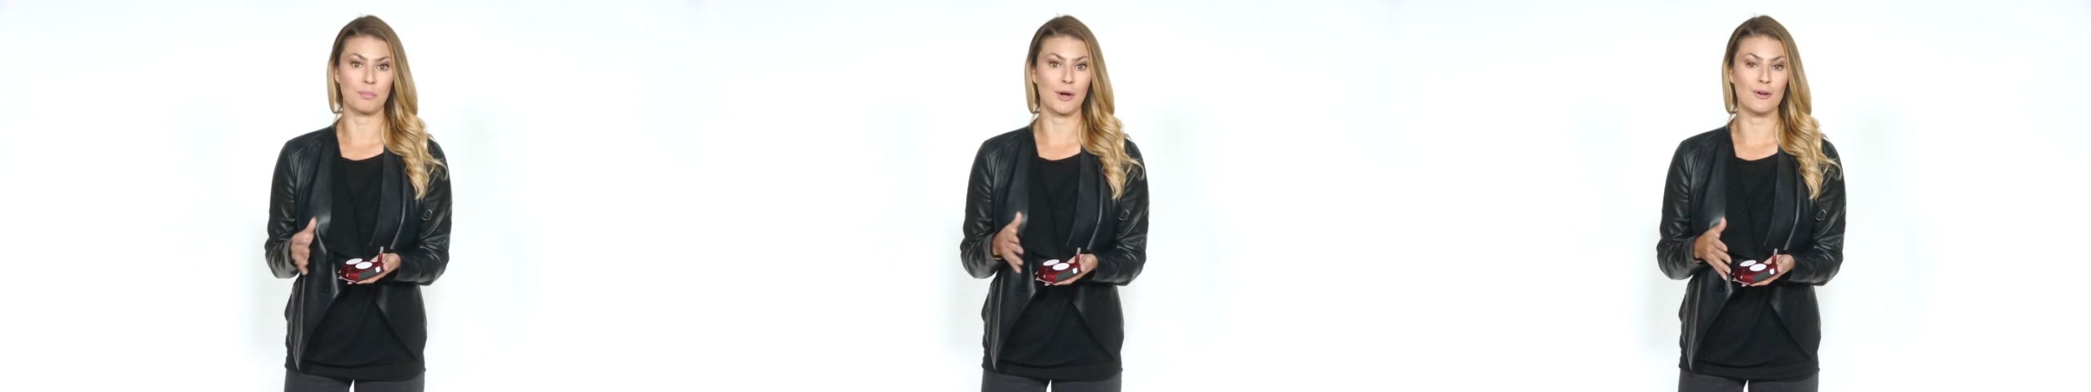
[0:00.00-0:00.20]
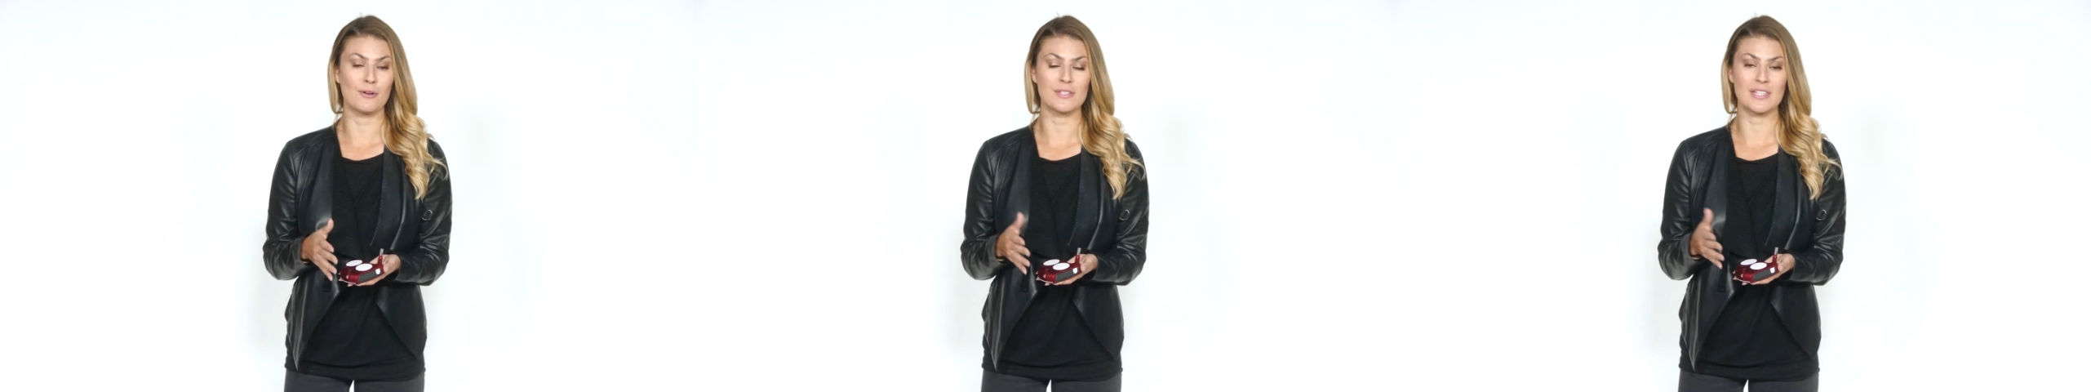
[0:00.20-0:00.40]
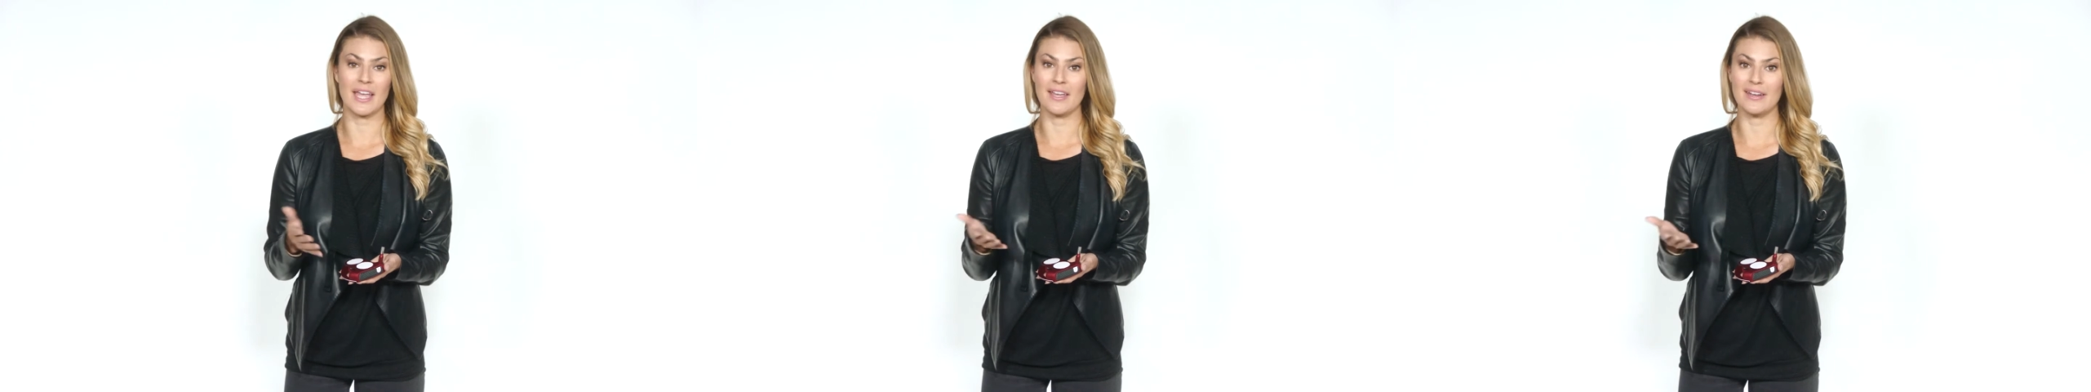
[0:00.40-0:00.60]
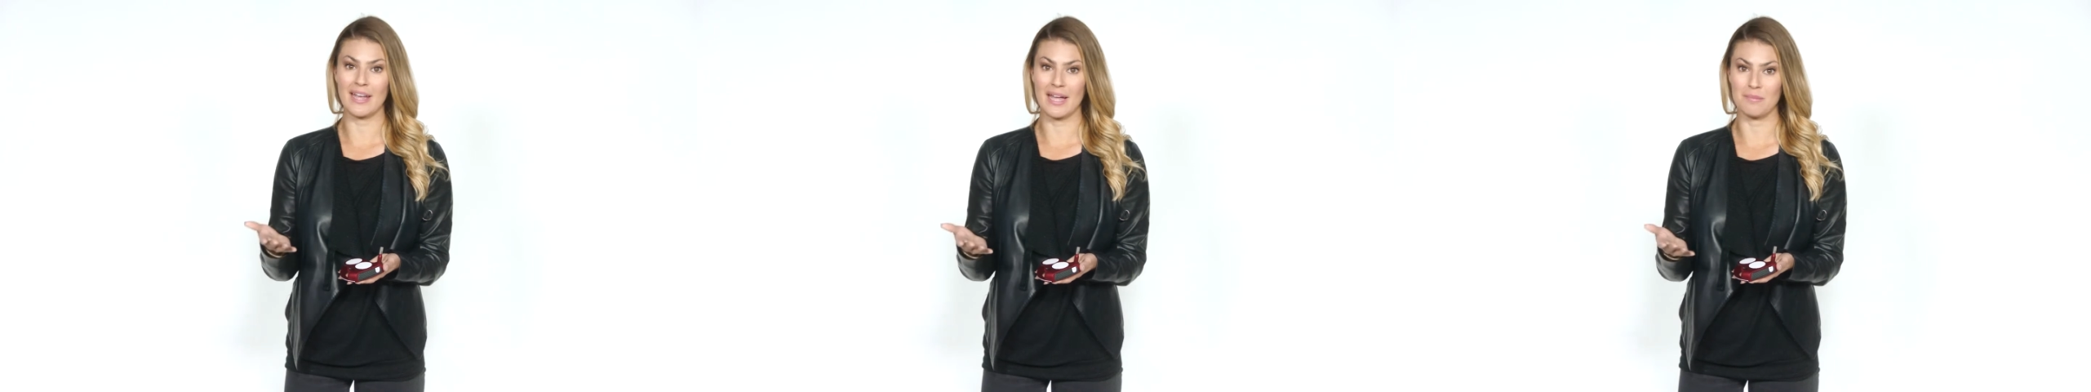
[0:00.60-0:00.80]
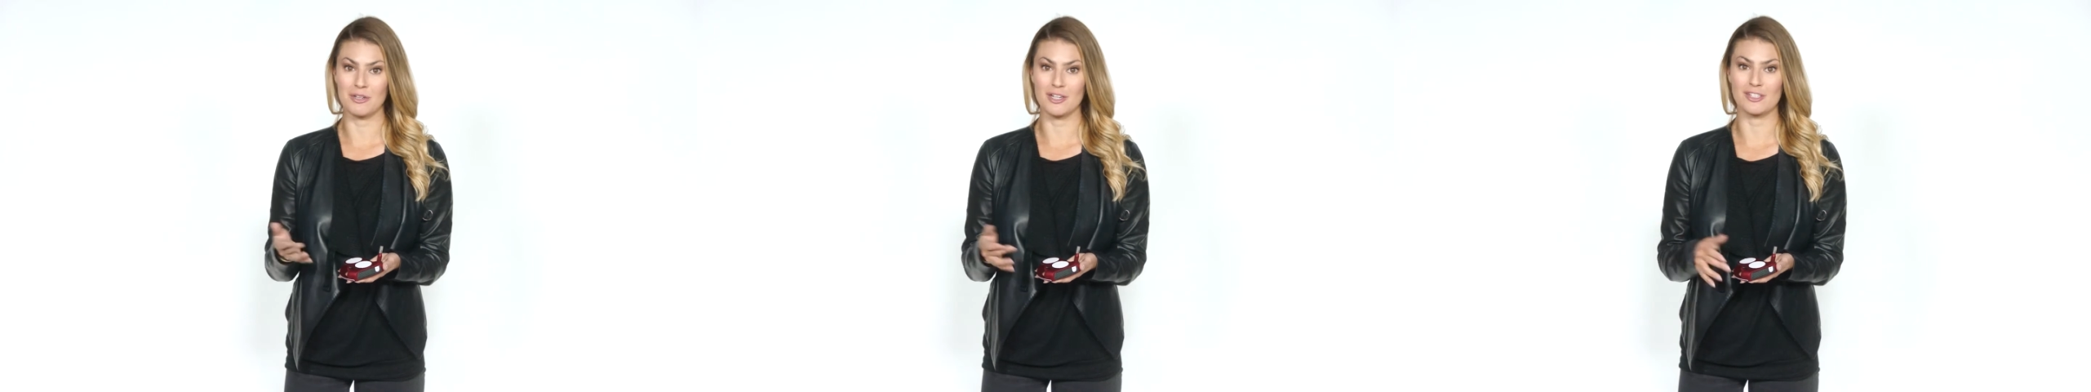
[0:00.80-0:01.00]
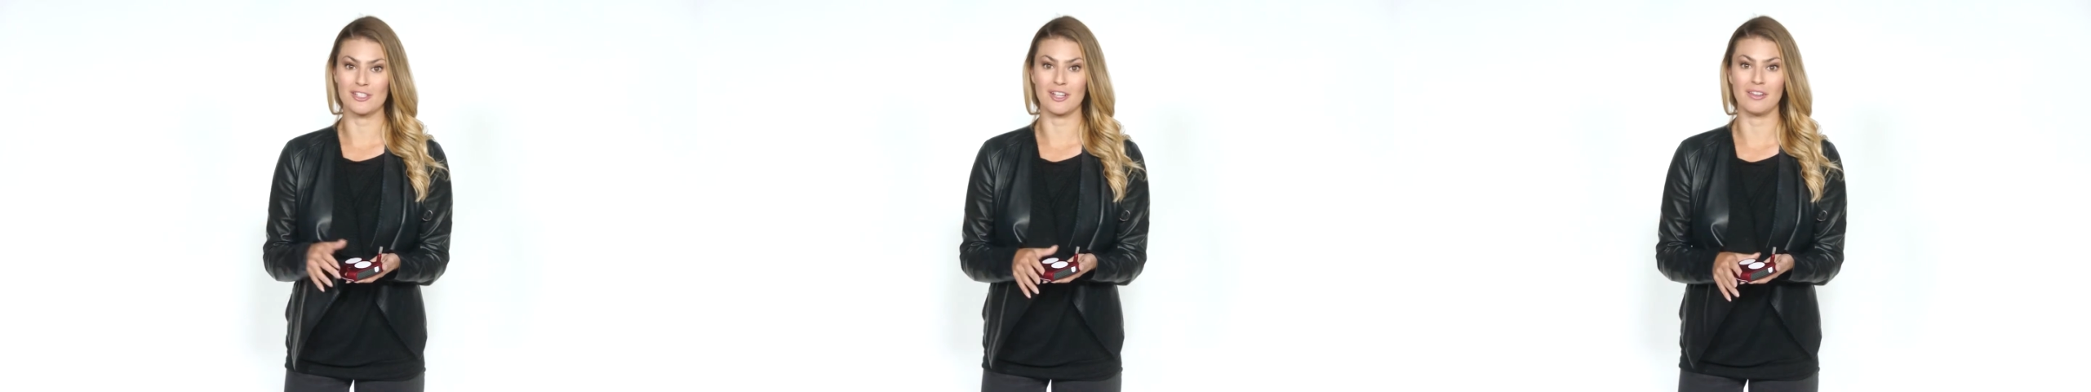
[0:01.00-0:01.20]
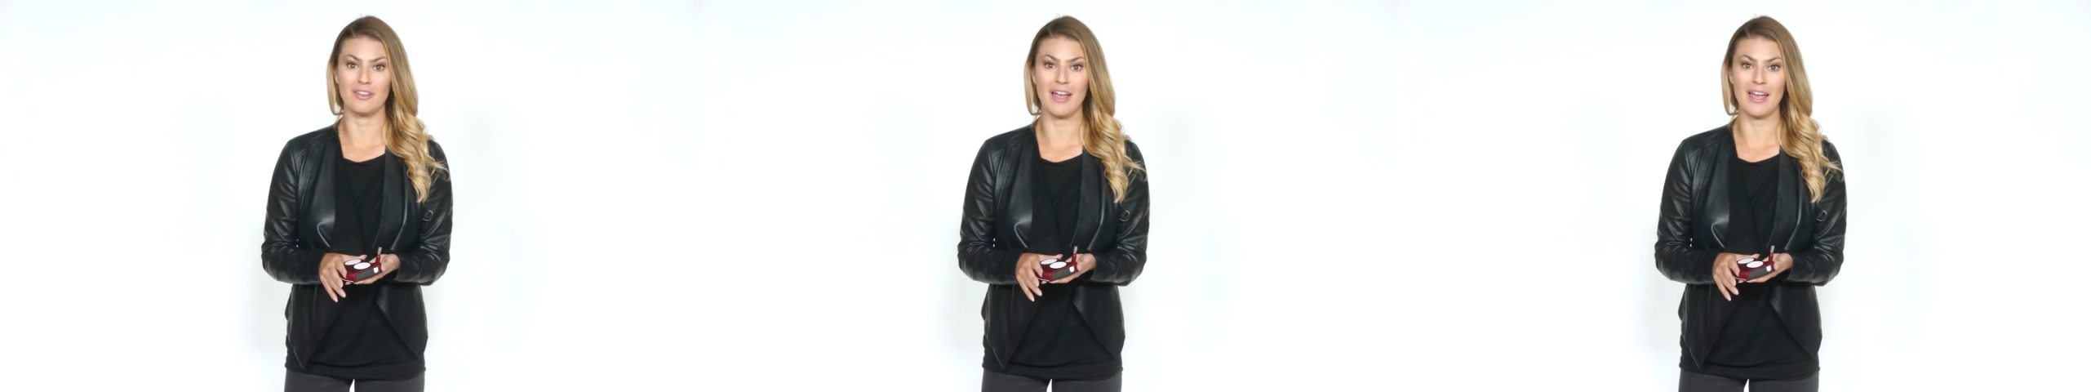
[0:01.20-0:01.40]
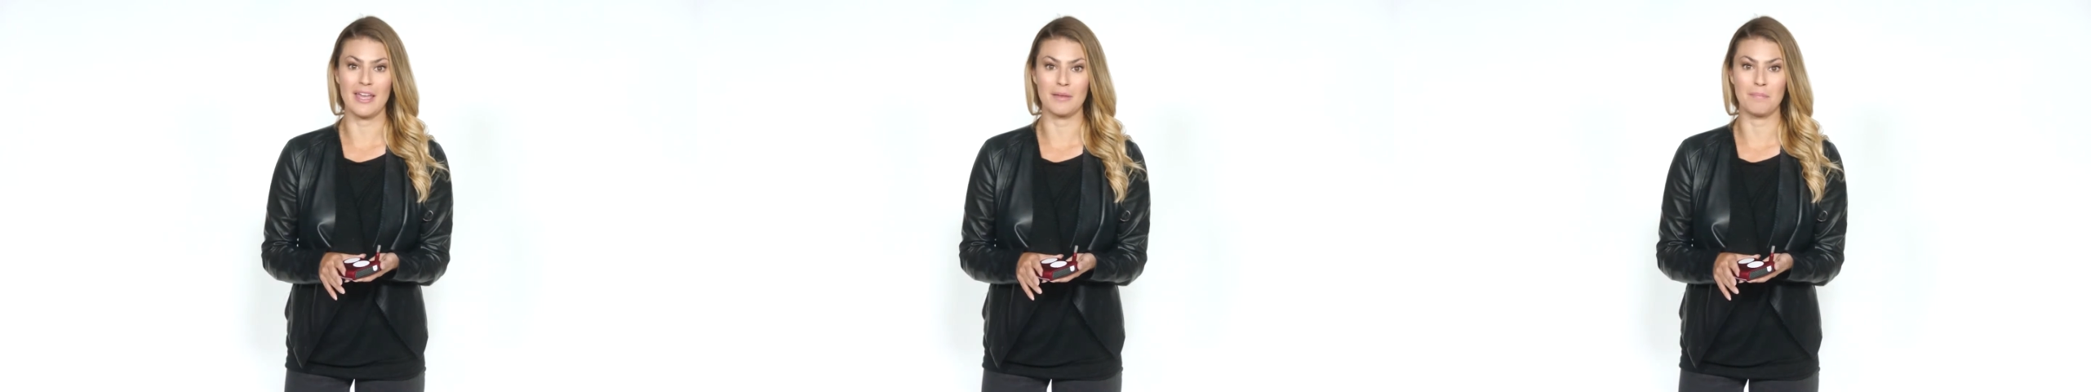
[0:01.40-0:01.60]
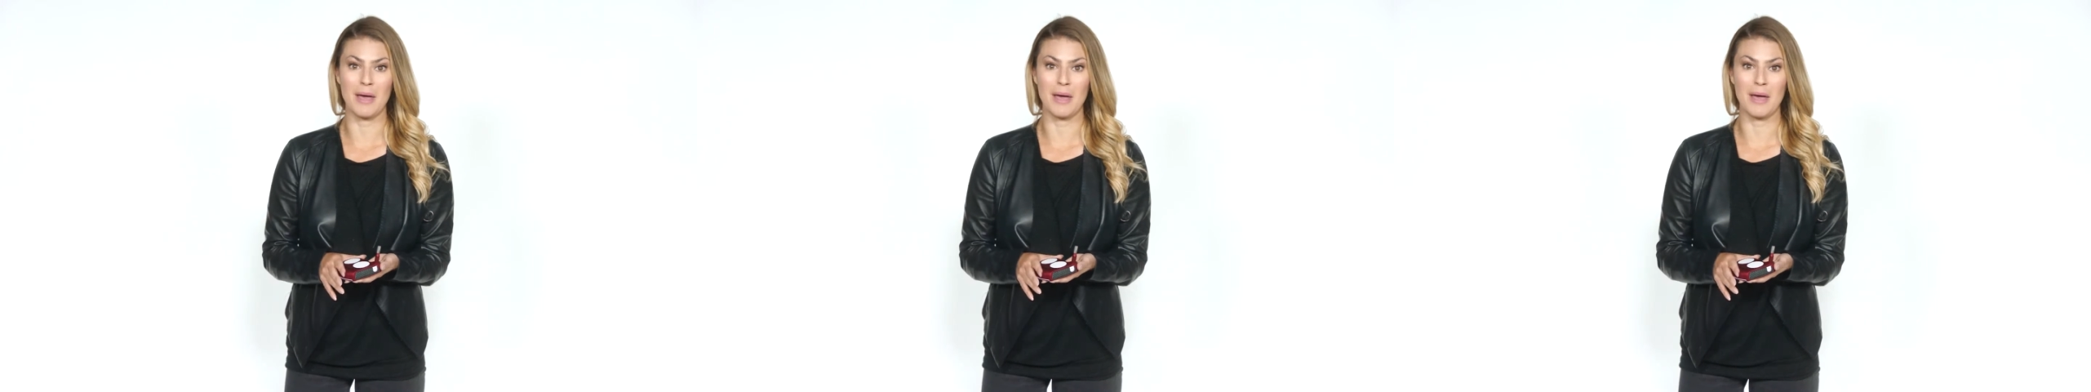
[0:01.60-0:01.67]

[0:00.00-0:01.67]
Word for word: pros and amateurs alike,